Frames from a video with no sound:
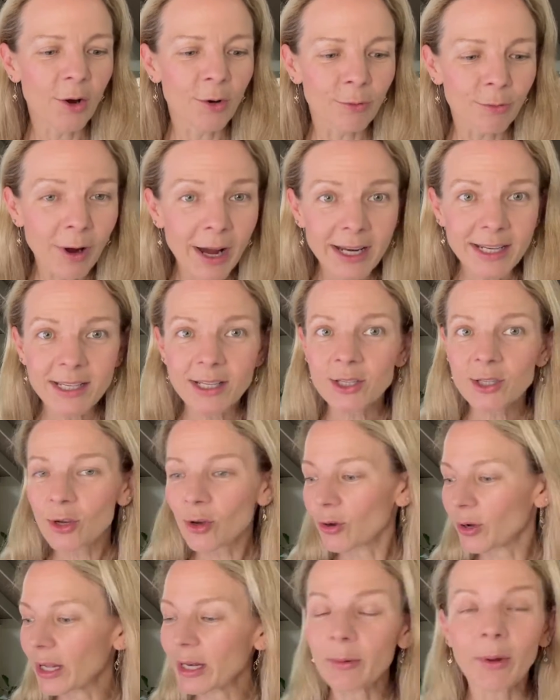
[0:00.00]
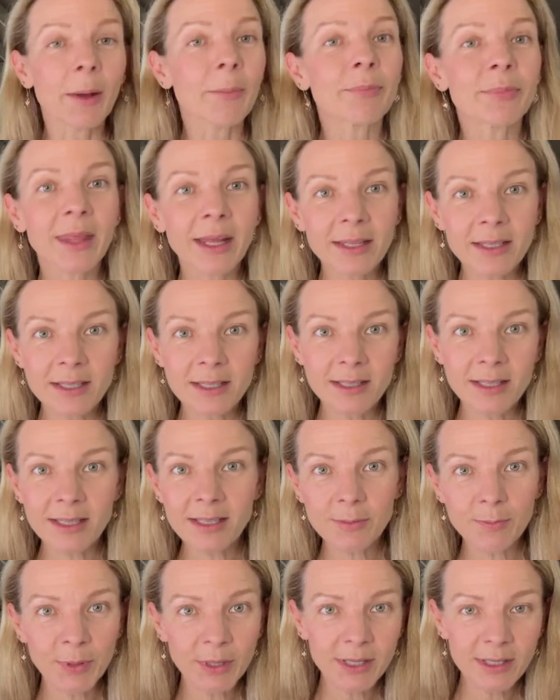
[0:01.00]
Right, so anyway, that's this,
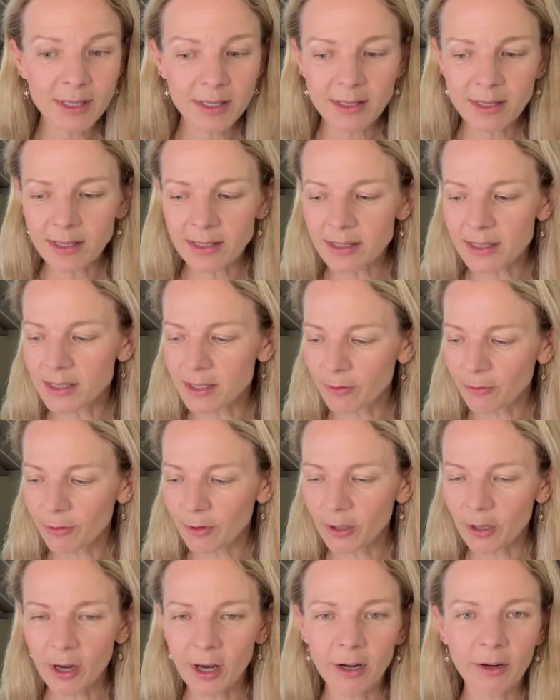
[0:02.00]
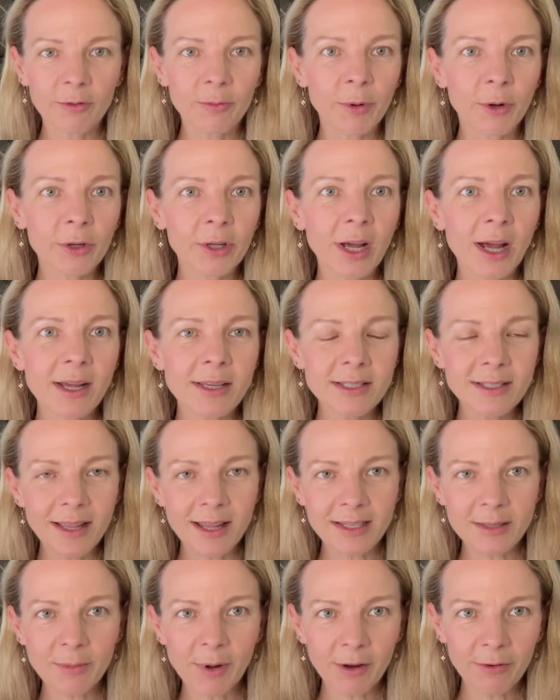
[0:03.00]
because this is a different kind of podcast.
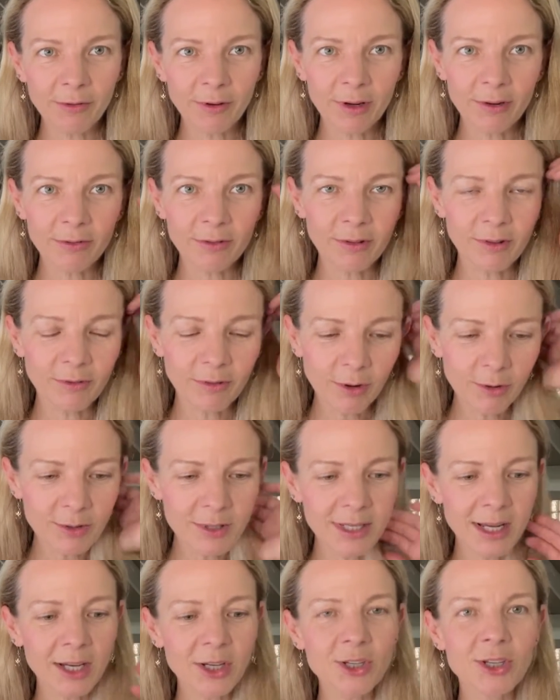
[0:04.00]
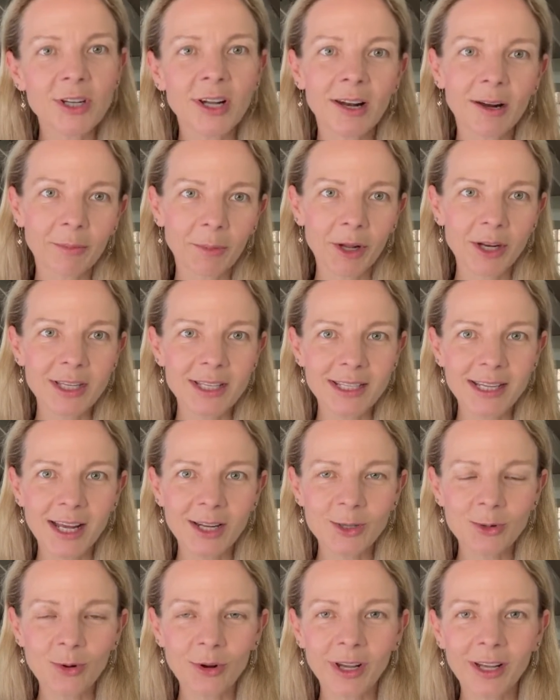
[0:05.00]
That's my Friend from the Vault section, and I'm going to start
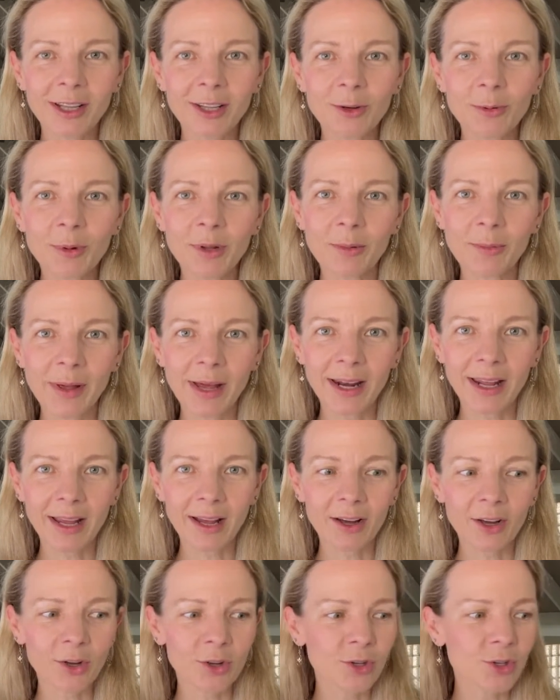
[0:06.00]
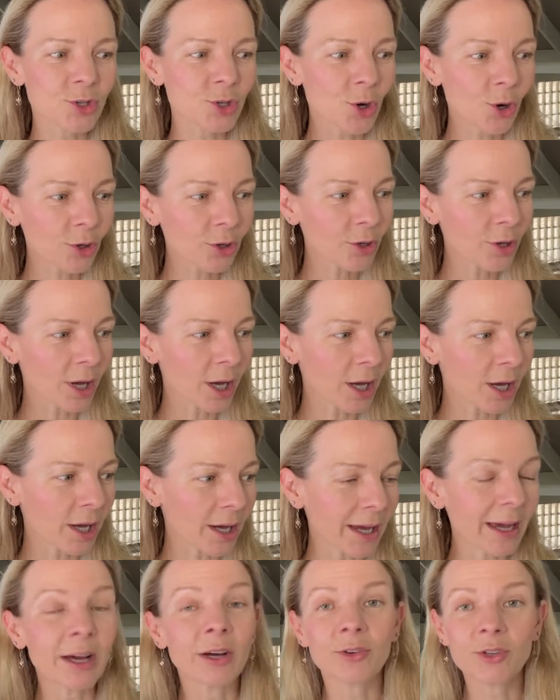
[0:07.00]
talking a little bit about our
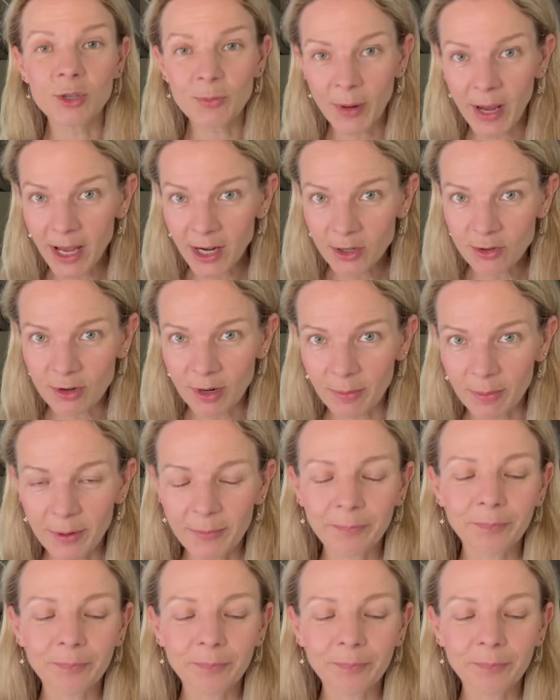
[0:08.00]
Japan trip,